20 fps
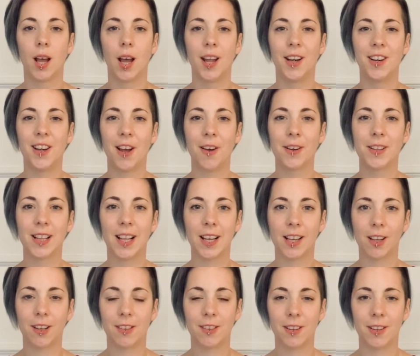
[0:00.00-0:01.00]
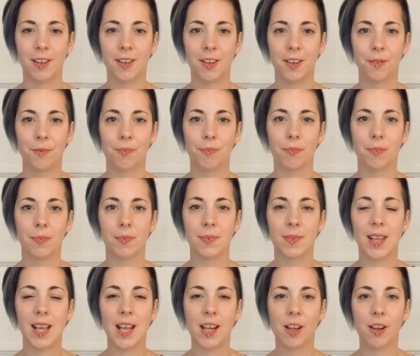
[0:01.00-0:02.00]
And now I'd like you to
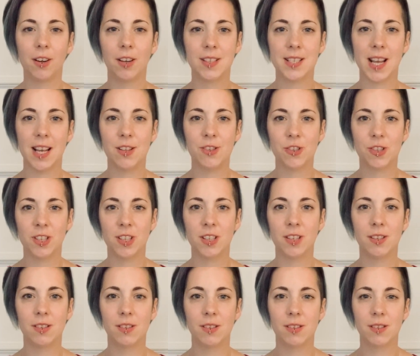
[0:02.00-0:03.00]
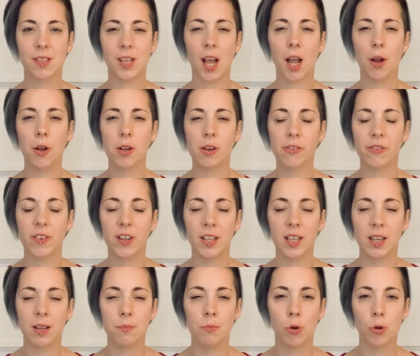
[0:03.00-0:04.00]
take your attention to how you're
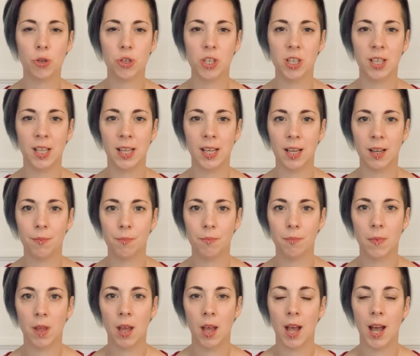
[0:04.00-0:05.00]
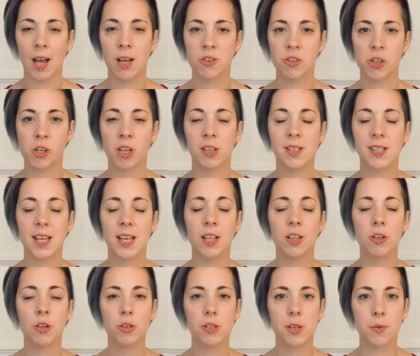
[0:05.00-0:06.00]
feeling emotionally as you
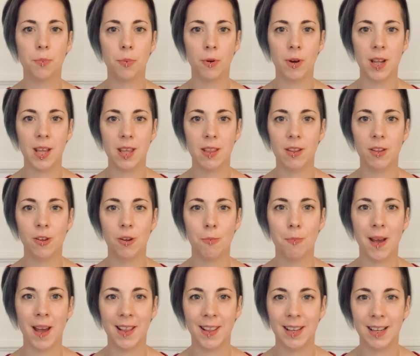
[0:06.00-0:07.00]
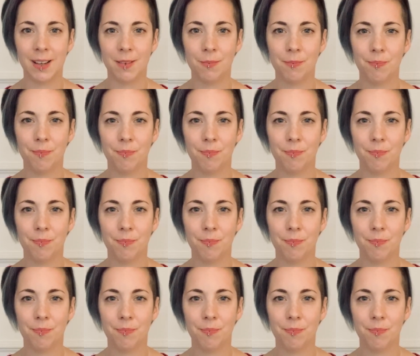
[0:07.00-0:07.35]
continue to breathe in your belly.